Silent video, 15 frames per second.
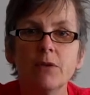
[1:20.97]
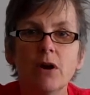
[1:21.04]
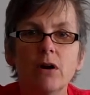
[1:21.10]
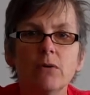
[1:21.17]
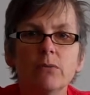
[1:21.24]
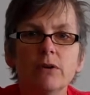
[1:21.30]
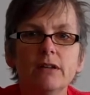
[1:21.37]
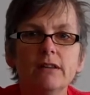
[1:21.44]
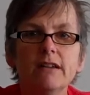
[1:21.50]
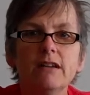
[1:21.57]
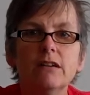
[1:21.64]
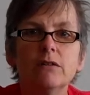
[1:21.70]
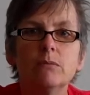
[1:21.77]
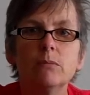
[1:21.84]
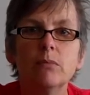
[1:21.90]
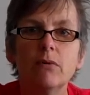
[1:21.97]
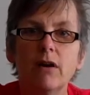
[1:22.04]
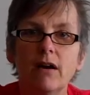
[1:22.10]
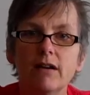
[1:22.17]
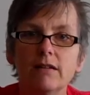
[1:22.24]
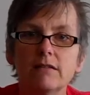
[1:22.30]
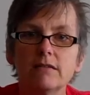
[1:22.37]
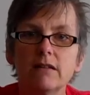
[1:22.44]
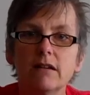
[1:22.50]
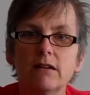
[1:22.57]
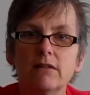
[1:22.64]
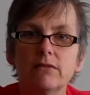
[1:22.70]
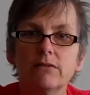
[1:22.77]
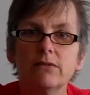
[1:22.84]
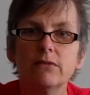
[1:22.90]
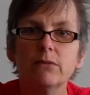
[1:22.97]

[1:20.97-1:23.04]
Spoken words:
are really comprised of